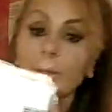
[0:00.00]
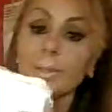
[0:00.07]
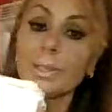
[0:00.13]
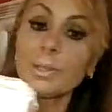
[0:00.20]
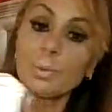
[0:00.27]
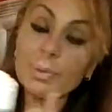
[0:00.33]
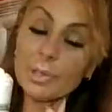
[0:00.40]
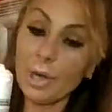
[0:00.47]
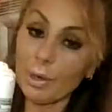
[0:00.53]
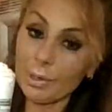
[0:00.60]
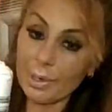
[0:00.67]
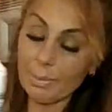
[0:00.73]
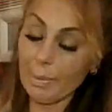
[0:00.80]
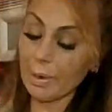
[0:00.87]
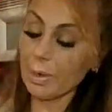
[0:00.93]
this was
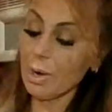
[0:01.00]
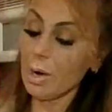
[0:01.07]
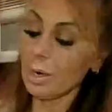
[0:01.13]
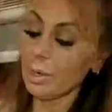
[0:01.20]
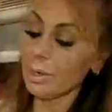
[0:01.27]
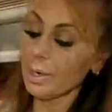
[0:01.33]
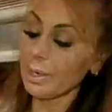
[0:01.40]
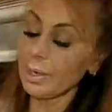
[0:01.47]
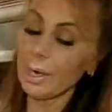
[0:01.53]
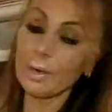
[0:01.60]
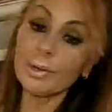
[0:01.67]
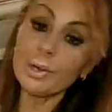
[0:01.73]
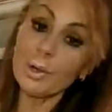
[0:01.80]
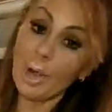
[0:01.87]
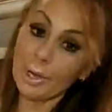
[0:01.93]
already in my cart, and I
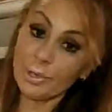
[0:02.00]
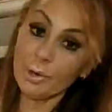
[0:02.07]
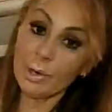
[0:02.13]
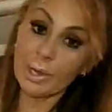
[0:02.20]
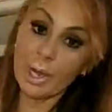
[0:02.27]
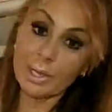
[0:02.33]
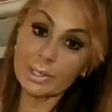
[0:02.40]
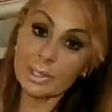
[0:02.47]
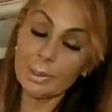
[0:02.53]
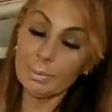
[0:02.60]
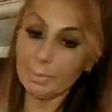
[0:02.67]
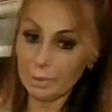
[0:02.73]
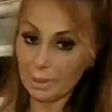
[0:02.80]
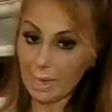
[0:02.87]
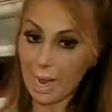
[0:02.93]
don't know, I know I got
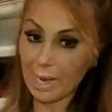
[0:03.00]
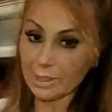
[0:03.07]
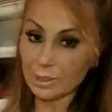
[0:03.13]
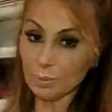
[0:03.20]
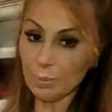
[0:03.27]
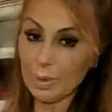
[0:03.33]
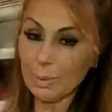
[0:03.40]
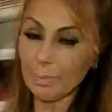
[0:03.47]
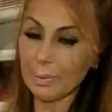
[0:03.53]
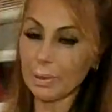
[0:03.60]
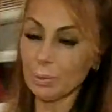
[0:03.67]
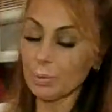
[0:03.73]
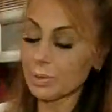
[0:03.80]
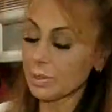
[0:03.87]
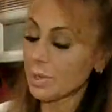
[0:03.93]
some last week, but
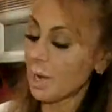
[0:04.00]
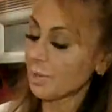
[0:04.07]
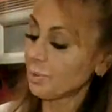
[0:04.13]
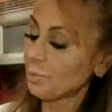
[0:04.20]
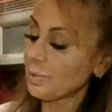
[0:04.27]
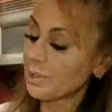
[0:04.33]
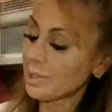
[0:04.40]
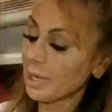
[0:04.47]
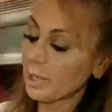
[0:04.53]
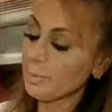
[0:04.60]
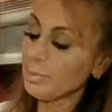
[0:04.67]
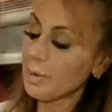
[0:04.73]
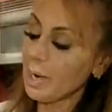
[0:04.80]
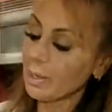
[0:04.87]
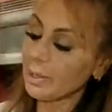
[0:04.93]
it was not the
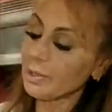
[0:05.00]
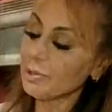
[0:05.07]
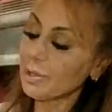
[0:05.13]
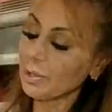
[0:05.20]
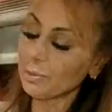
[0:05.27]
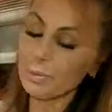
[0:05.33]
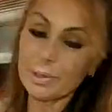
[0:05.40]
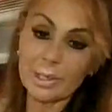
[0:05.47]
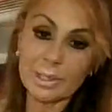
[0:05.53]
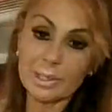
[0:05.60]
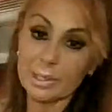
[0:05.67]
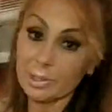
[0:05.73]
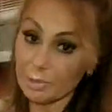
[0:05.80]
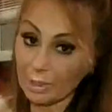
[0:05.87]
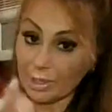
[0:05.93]
recyclable kind. I used to get it
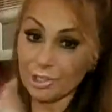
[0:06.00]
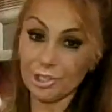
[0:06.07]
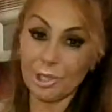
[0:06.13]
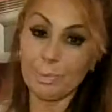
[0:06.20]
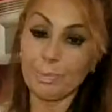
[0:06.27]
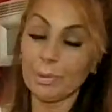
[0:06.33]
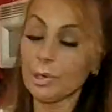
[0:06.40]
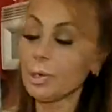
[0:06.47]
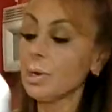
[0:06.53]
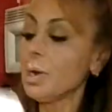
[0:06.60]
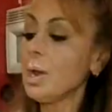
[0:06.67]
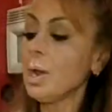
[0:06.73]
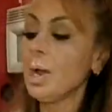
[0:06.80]
because it's like cheaper.